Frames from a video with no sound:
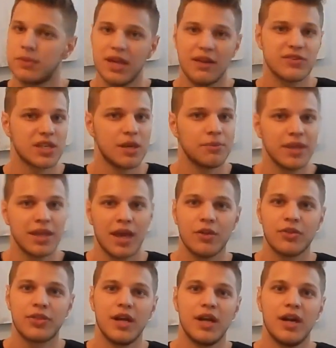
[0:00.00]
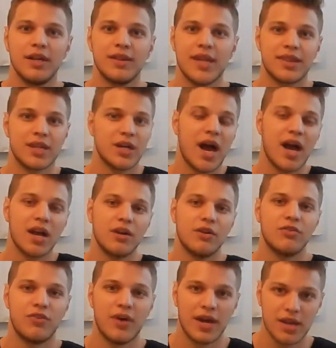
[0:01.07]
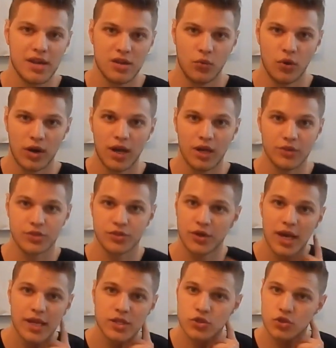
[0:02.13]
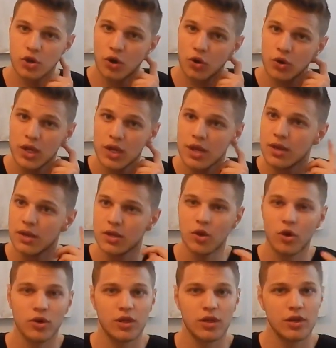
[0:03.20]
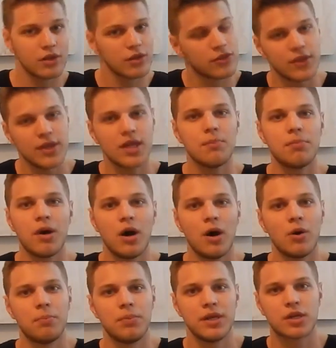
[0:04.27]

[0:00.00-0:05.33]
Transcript: give something out there that they're not going to find anywhere else, right? So, you know, think about